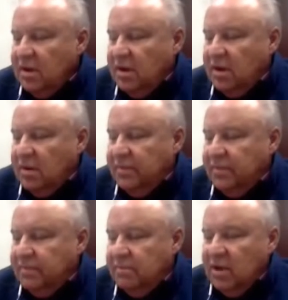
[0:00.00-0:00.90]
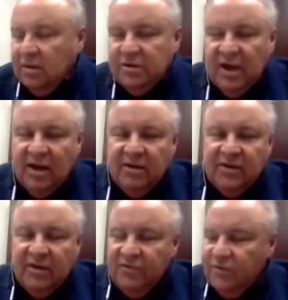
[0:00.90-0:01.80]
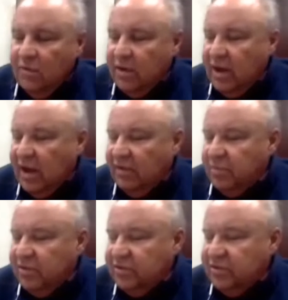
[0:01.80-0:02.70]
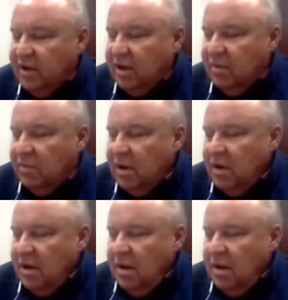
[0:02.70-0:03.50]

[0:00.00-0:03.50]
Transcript: Middletown is at 4.5%, and